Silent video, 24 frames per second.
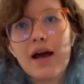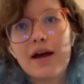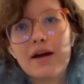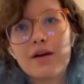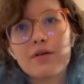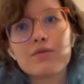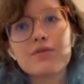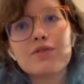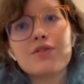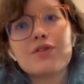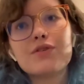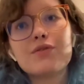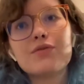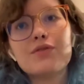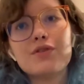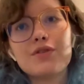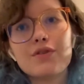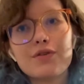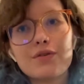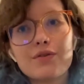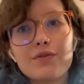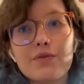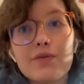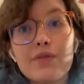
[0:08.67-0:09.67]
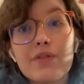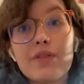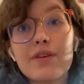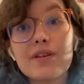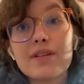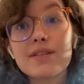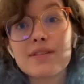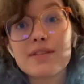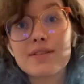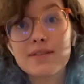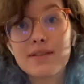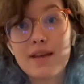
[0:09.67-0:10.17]
how to do the
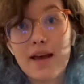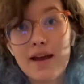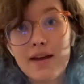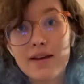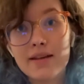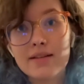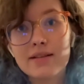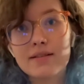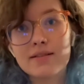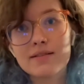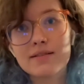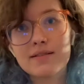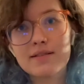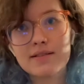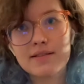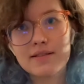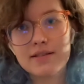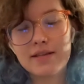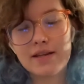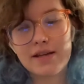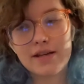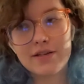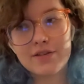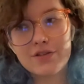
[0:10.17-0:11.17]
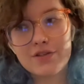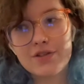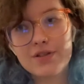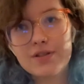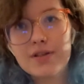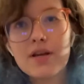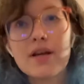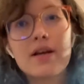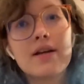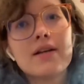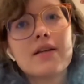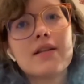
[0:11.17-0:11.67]
satin stitch.
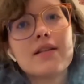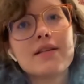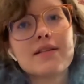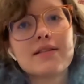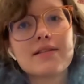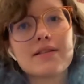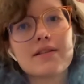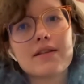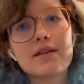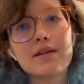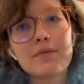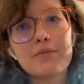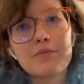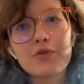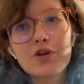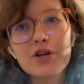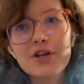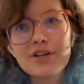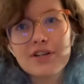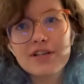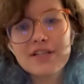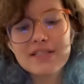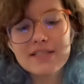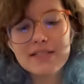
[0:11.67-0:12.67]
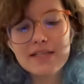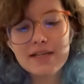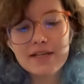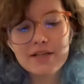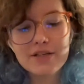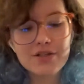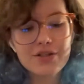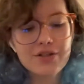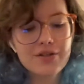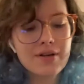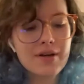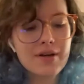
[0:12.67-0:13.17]
This is an embroidery stitch.